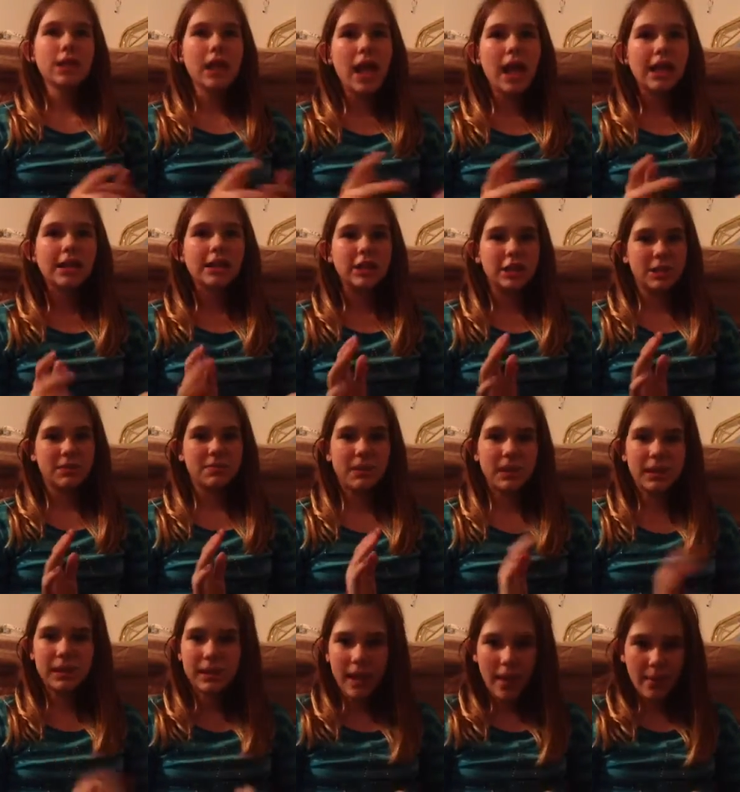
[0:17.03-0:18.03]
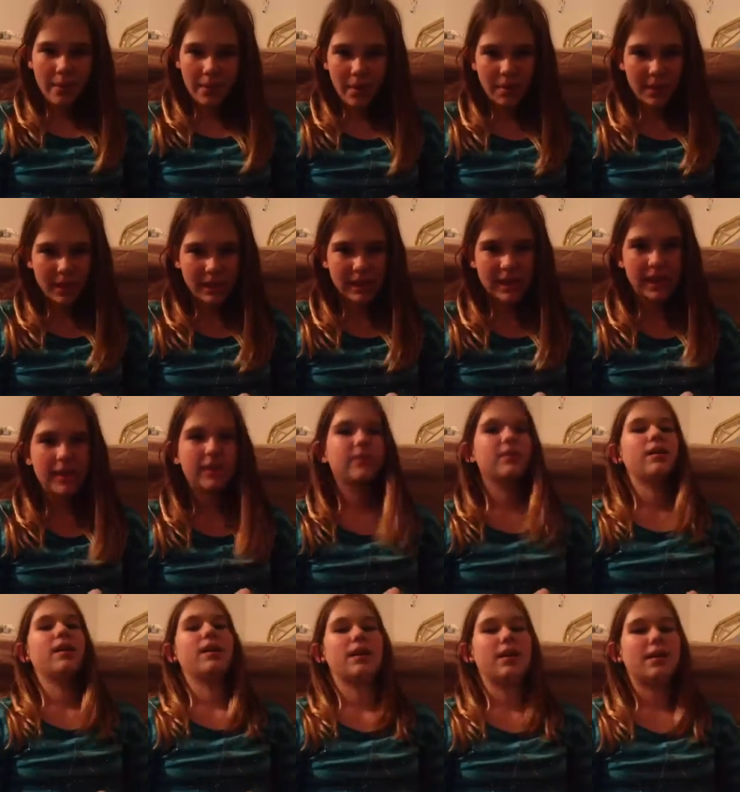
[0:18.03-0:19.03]
I just put a down payment
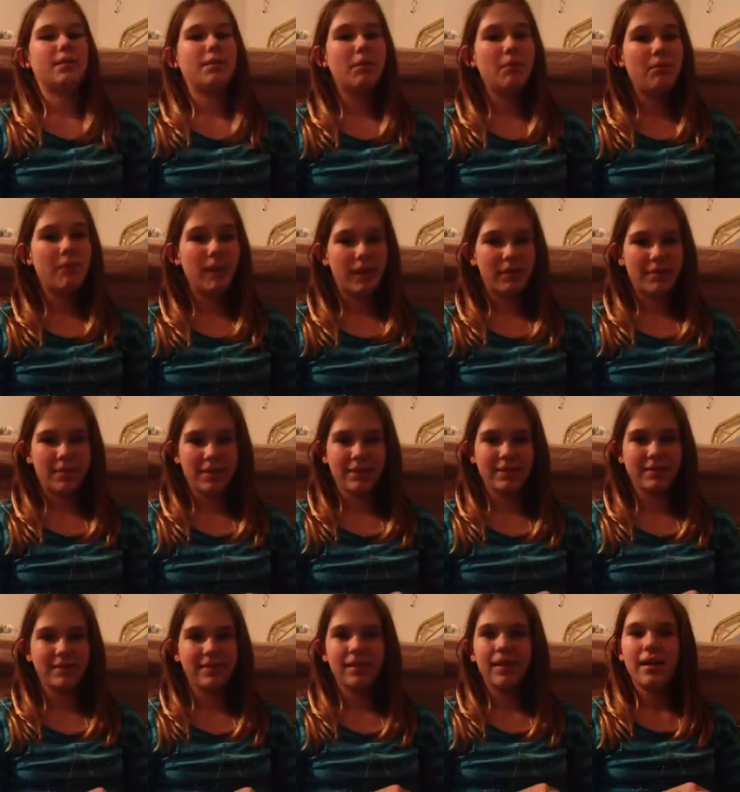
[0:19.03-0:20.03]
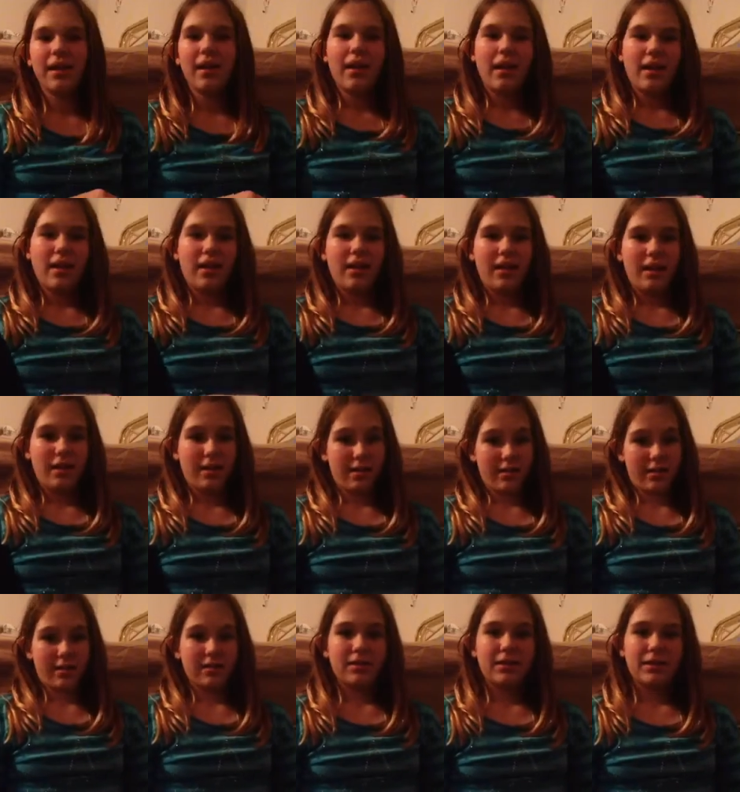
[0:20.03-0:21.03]
down on a couple babies
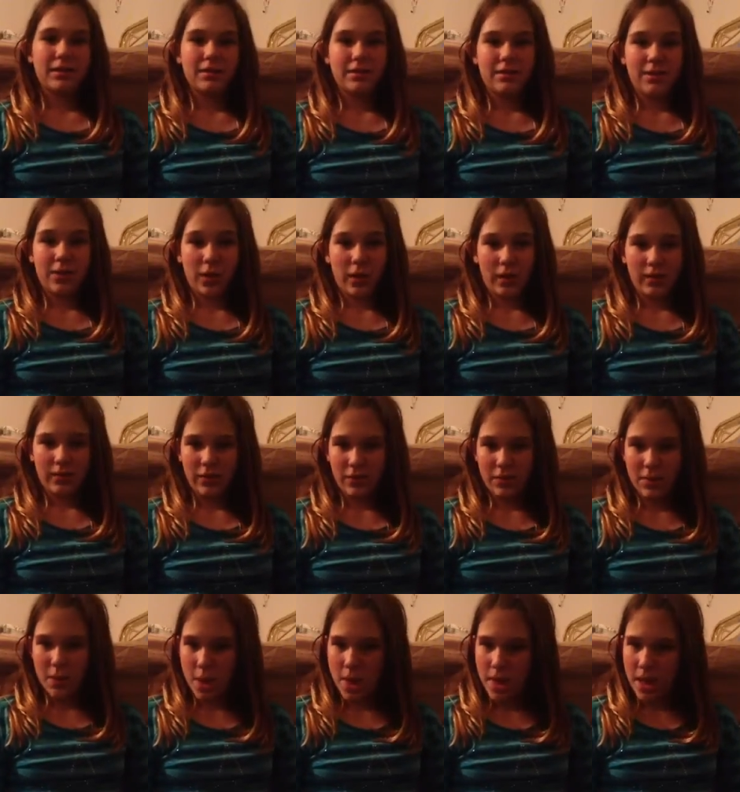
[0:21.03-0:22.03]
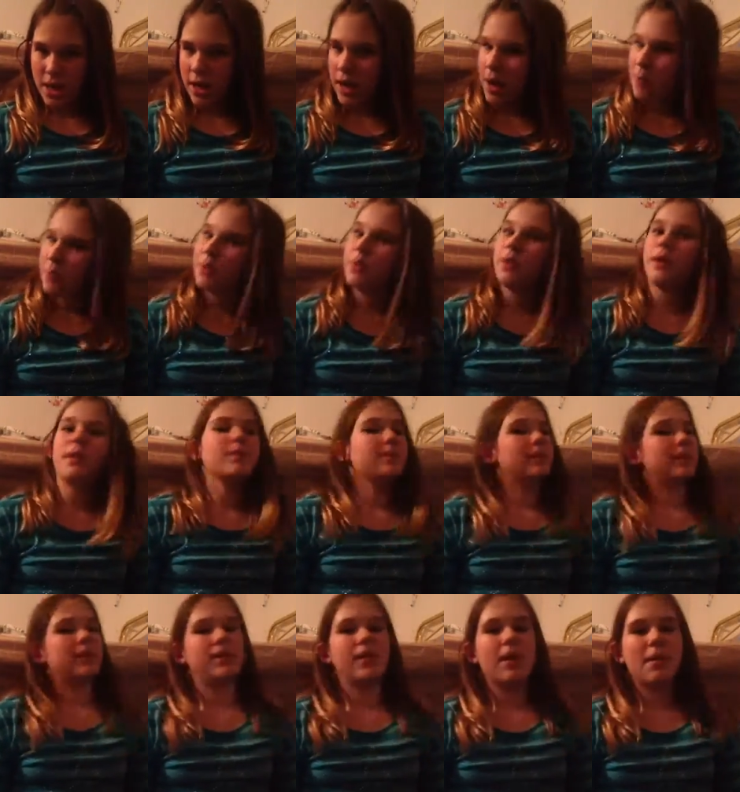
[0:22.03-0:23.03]
and it's quite a few more than a couple. I will
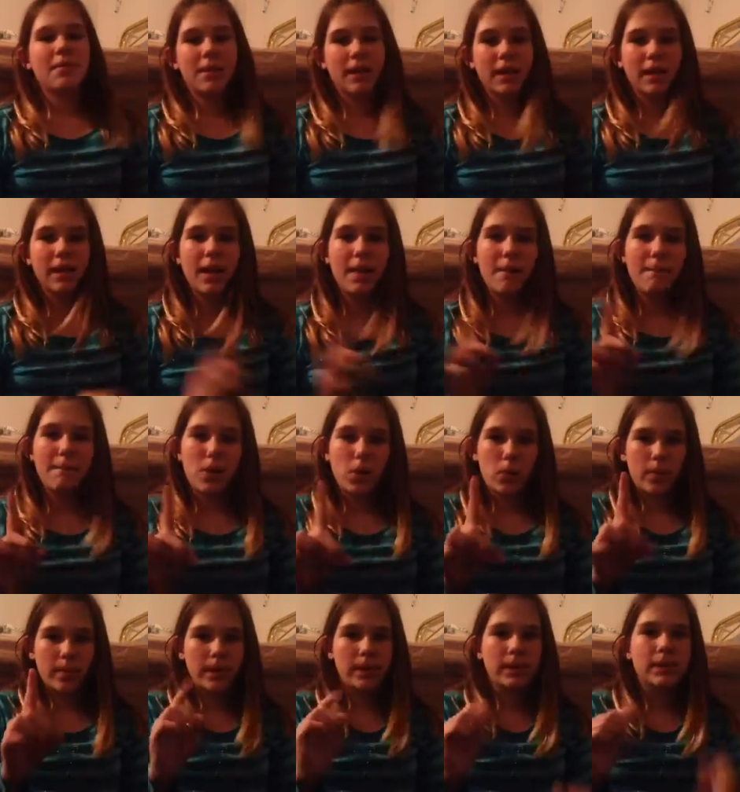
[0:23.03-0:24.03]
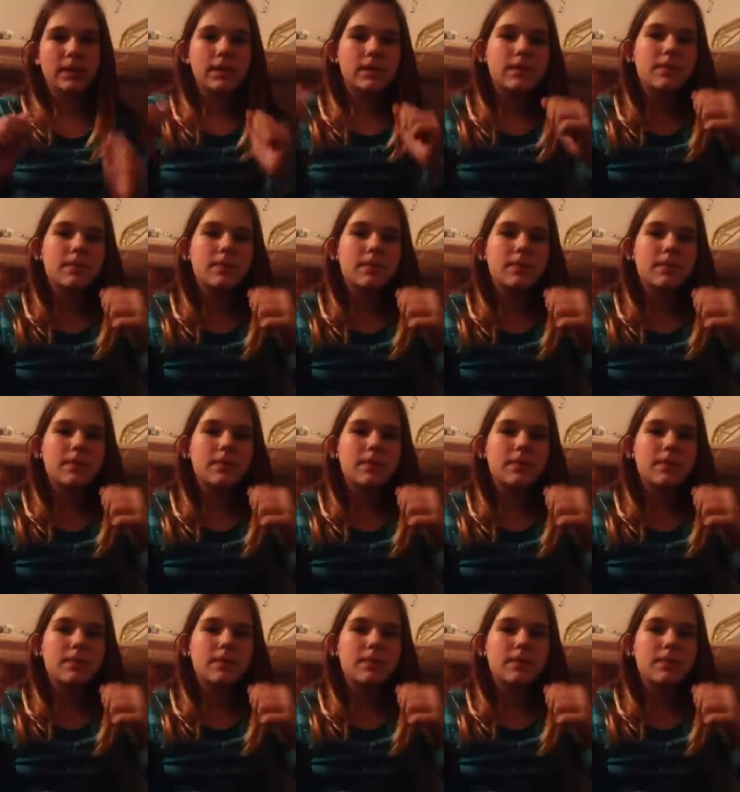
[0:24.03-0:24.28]
tell you how many in a moment.